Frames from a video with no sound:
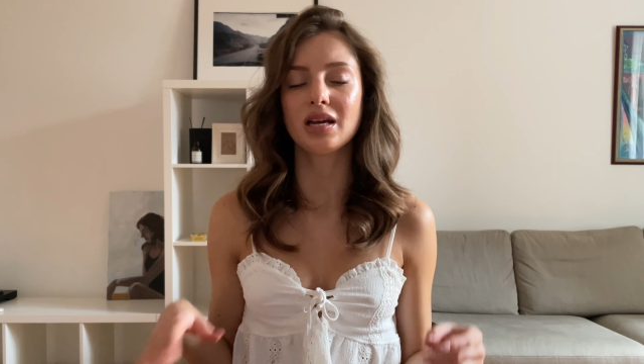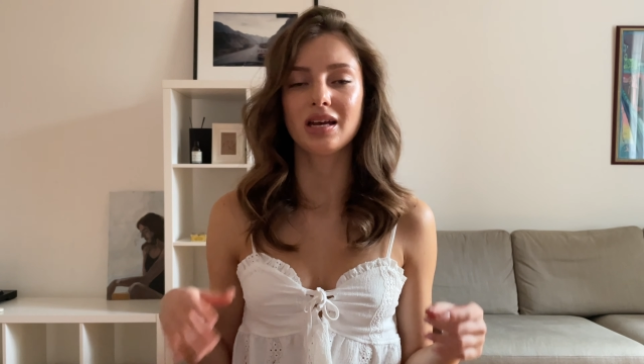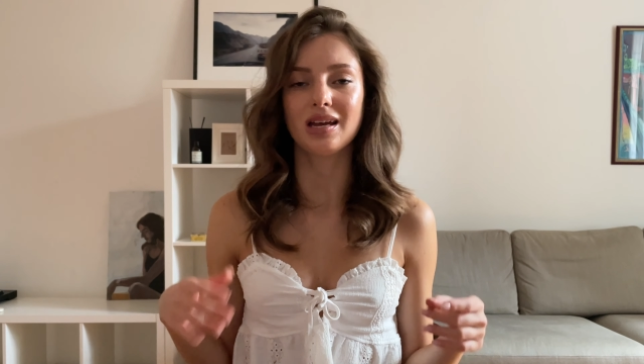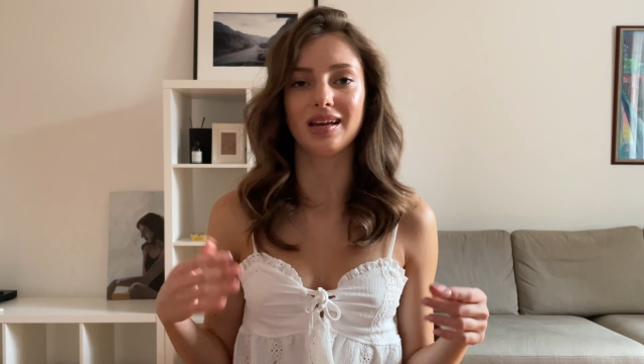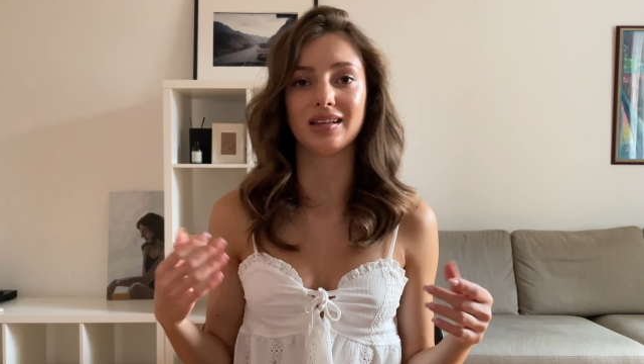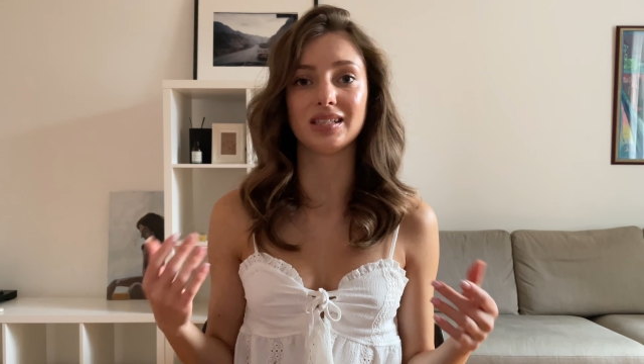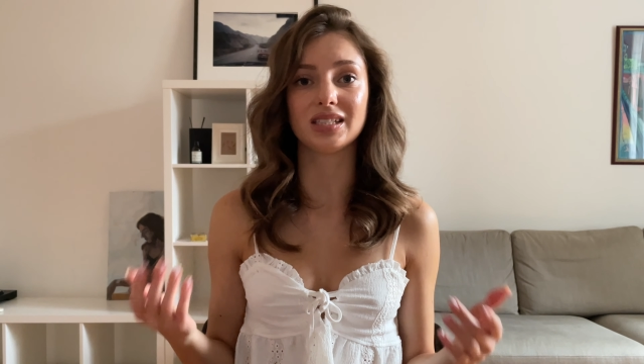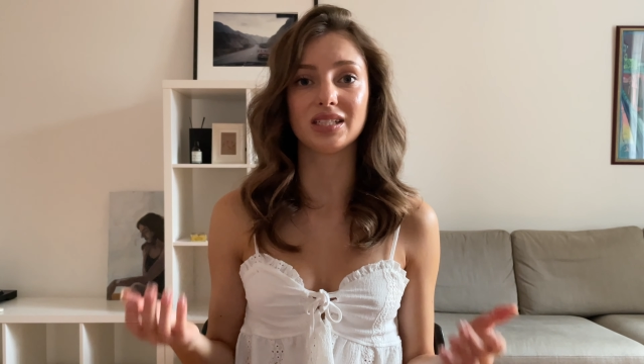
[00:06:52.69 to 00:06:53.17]

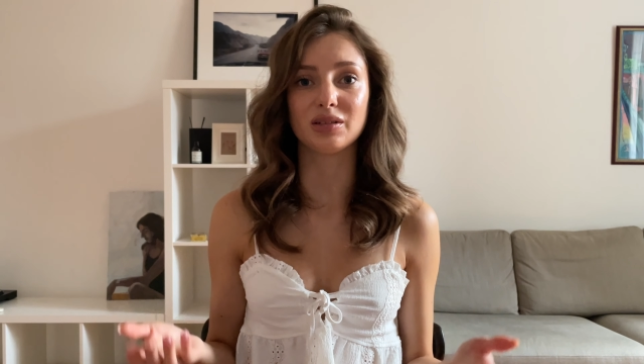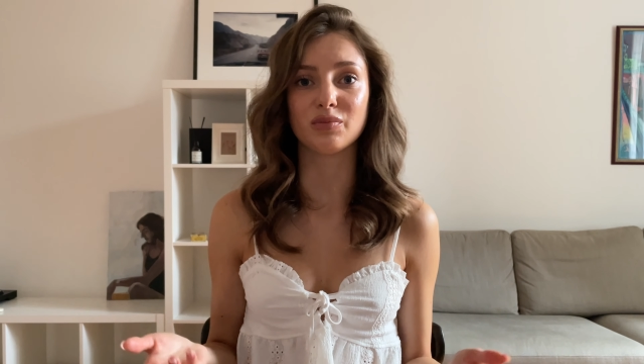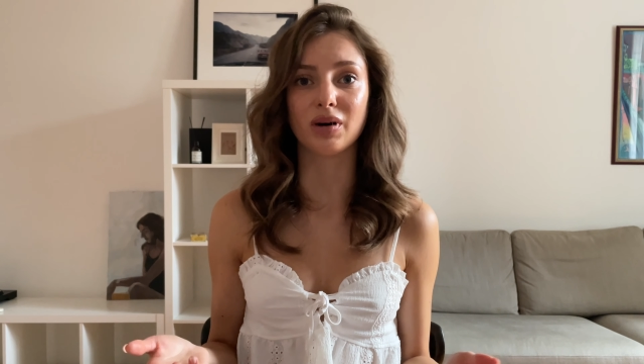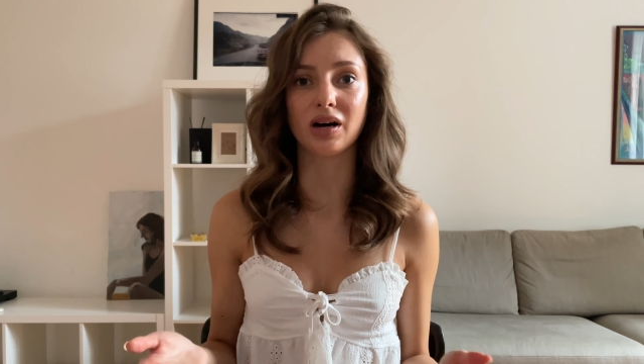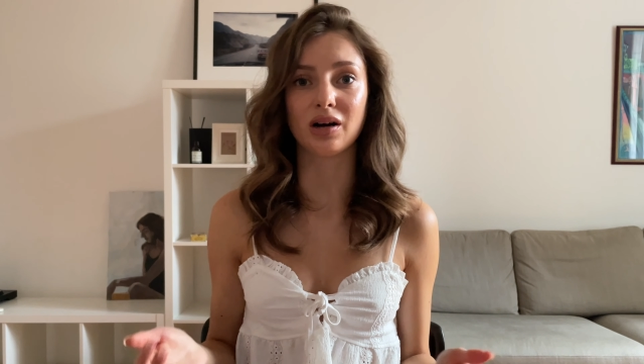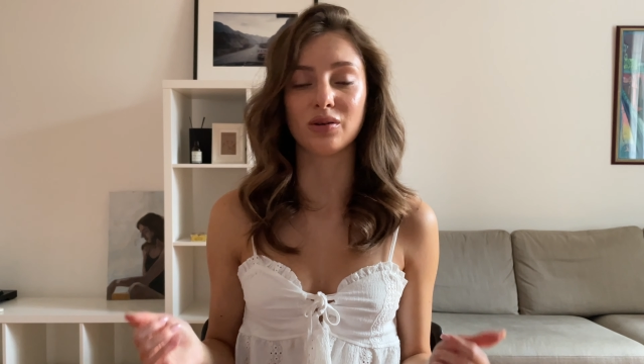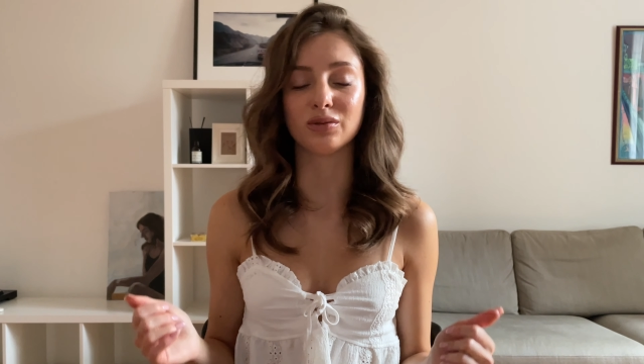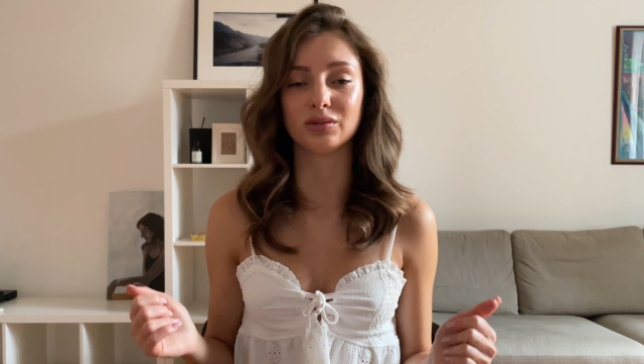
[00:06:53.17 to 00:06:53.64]
and
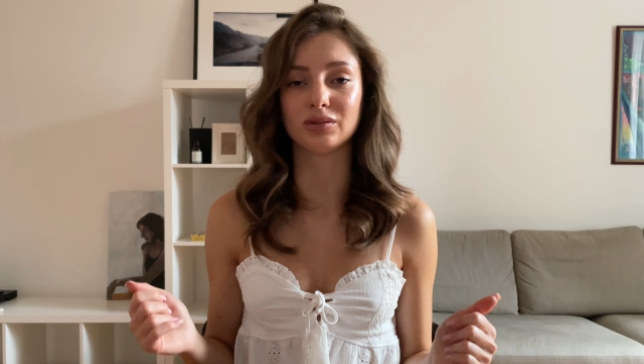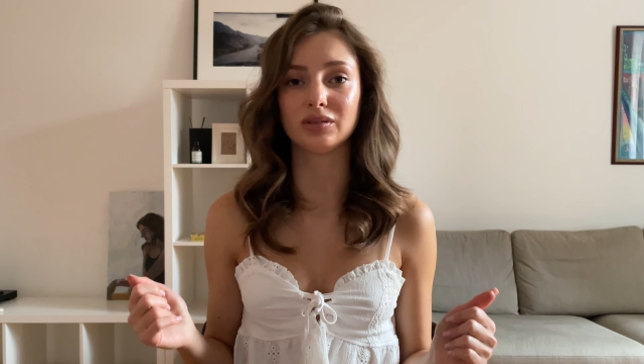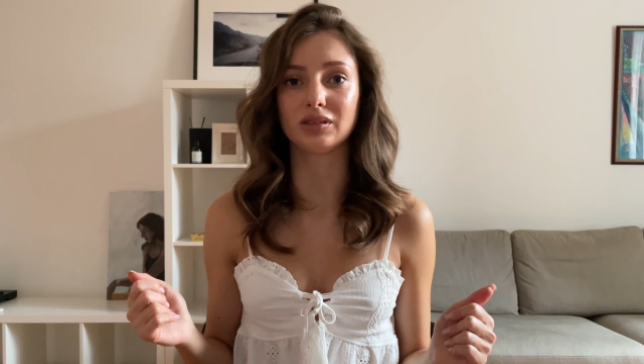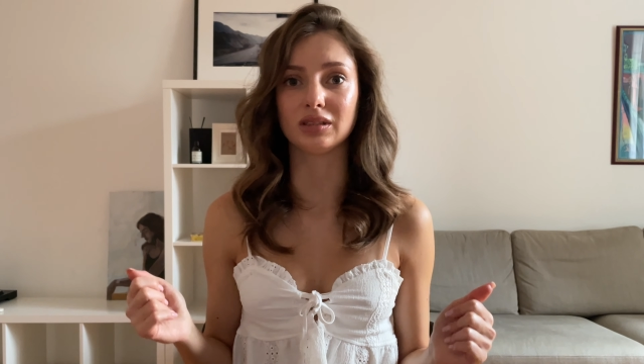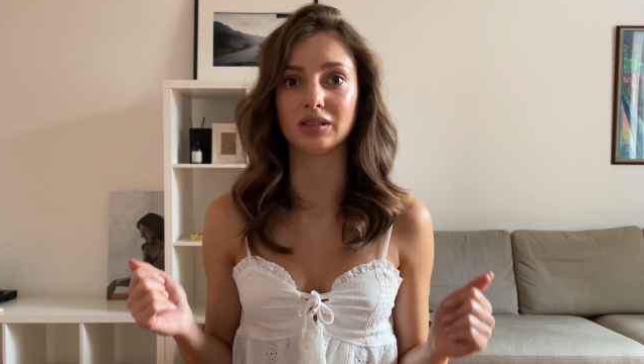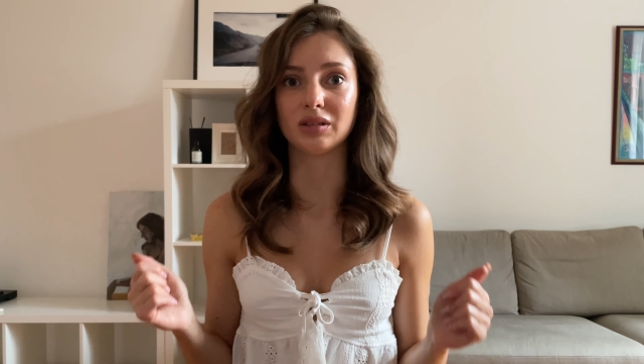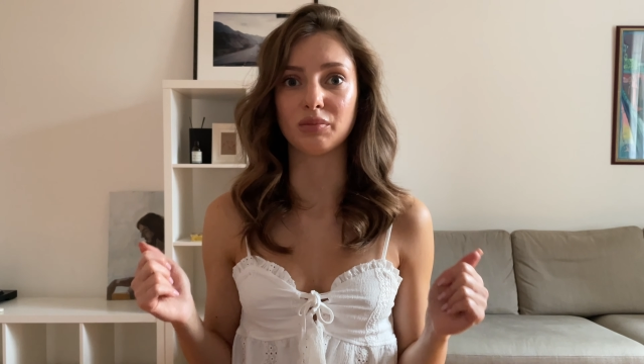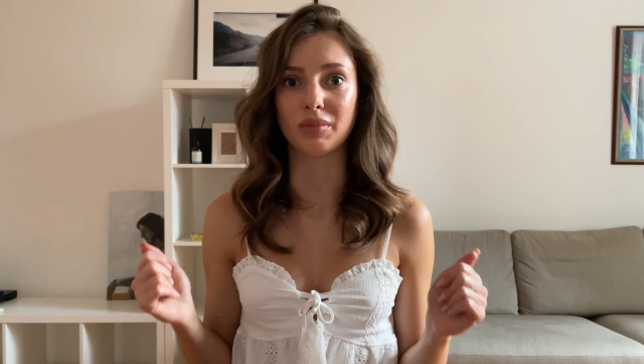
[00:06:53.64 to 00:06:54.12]
about
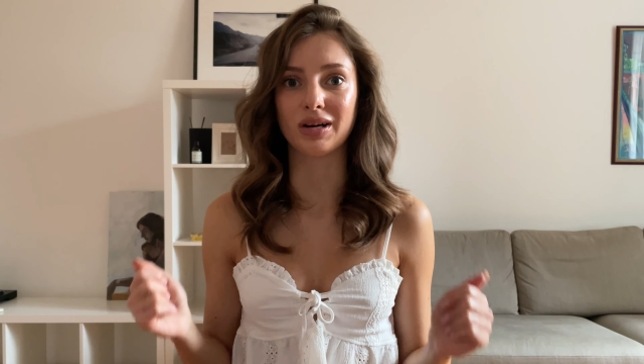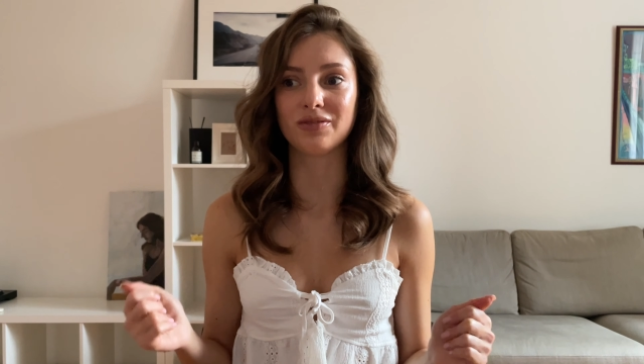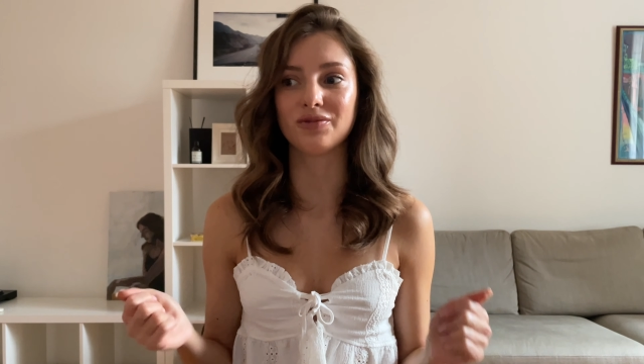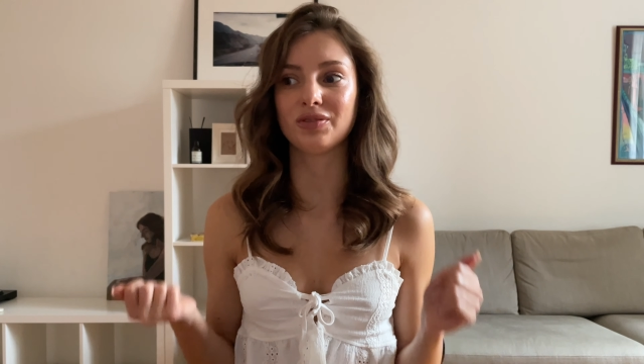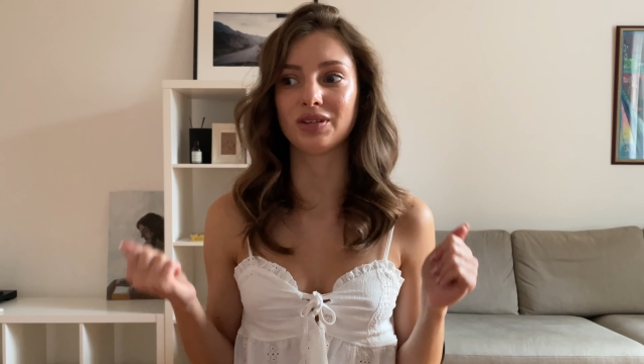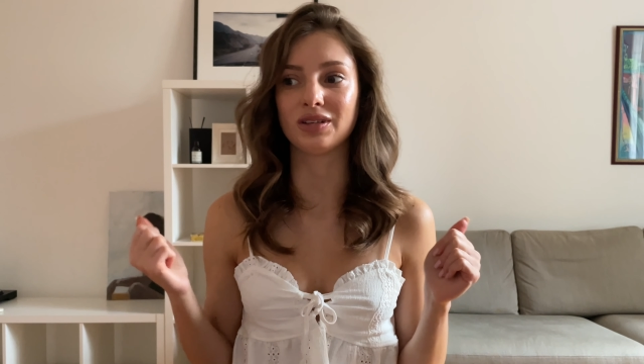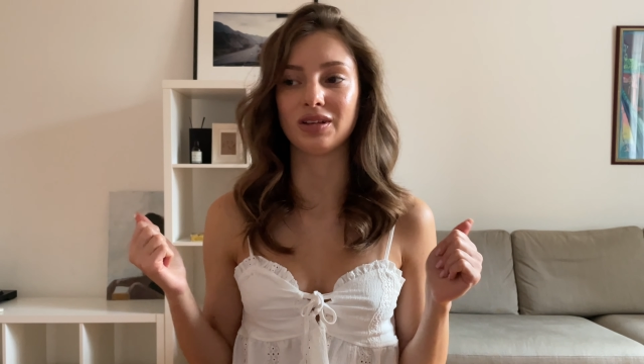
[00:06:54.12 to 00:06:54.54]
mafia